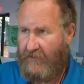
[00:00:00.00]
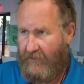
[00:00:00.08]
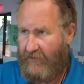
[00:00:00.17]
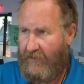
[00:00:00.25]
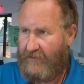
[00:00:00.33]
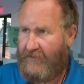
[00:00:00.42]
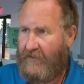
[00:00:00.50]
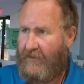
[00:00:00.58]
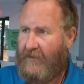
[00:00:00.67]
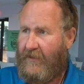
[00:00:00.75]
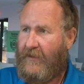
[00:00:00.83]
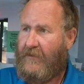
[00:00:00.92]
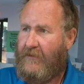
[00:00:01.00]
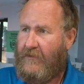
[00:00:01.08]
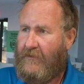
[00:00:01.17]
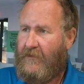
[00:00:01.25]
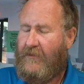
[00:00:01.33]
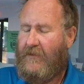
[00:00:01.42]
things like that.
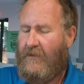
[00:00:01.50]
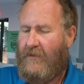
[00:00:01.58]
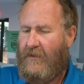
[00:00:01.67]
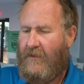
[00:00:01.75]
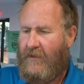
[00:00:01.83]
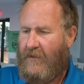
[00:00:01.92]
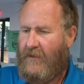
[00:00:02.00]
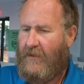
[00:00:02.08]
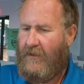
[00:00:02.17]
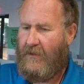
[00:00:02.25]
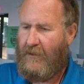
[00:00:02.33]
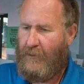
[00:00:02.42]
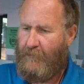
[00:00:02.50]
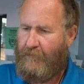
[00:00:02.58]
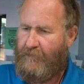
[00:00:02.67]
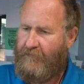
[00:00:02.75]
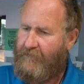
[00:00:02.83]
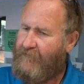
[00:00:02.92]
Yeah, gotcha. Um,
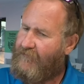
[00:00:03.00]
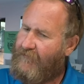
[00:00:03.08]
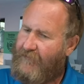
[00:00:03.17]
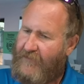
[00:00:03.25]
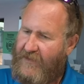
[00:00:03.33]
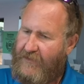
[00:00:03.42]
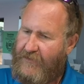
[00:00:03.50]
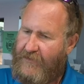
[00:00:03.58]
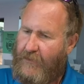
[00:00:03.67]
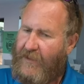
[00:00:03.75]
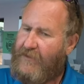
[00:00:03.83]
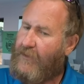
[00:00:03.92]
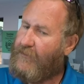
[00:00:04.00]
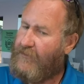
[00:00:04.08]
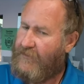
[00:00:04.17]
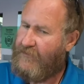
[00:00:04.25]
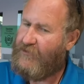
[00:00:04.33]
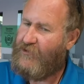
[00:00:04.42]
so I don't
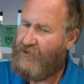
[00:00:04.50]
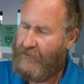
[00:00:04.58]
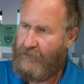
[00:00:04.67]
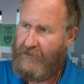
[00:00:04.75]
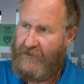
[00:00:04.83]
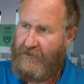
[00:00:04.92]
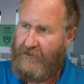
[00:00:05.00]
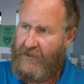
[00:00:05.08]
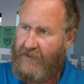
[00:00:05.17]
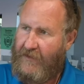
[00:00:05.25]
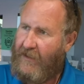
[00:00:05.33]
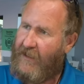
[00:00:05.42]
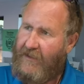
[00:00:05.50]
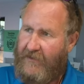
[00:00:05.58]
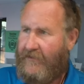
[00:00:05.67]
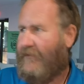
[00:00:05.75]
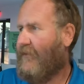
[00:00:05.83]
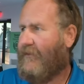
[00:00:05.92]
generally do that. I
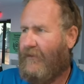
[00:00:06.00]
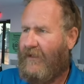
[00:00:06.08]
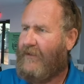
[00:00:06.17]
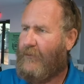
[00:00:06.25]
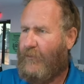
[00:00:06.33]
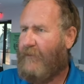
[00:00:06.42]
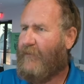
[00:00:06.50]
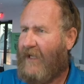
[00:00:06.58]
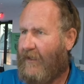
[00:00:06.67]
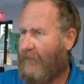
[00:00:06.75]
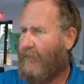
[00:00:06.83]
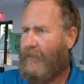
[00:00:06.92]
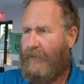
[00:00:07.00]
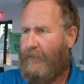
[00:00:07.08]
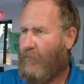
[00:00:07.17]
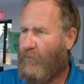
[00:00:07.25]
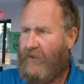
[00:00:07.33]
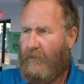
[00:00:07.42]
can, you know, I can repack
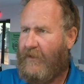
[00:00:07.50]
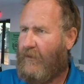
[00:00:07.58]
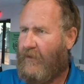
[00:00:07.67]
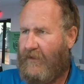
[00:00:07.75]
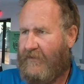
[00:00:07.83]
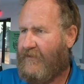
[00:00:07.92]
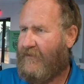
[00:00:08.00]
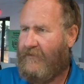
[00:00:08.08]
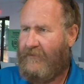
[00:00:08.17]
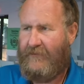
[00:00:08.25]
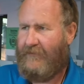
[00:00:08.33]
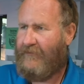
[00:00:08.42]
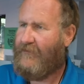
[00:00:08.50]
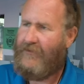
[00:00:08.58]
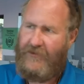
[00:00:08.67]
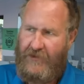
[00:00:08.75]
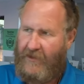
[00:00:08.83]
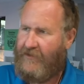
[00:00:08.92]
wheel bearings, wheel bearings and, and, stuff
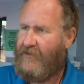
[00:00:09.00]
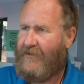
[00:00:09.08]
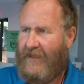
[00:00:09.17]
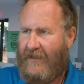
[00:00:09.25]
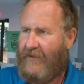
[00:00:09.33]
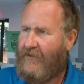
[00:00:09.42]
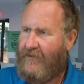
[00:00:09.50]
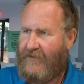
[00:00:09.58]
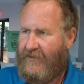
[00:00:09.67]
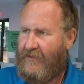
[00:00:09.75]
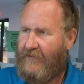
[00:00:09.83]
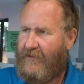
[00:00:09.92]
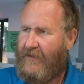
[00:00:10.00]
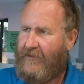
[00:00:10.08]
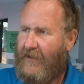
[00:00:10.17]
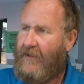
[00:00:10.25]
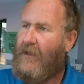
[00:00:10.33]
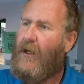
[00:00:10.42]
like change that. Change tires, right. stuff like
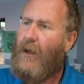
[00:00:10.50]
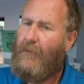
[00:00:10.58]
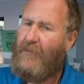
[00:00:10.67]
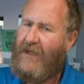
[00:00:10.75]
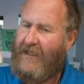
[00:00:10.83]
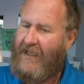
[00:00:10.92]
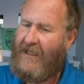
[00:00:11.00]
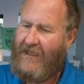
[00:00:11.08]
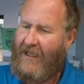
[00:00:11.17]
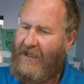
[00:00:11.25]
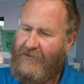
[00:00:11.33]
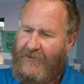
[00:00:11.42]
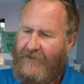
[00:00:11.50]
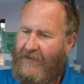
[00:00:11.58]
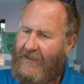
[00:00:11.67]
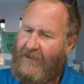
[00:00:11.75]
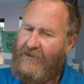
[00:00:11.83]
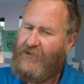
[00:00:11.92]
that. But I can't actually
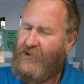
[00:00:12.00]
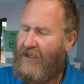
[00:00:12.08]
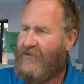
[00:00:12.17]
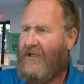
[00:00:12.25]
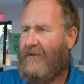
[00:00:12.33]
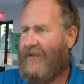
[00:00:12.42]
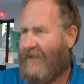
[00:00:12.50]
like change out an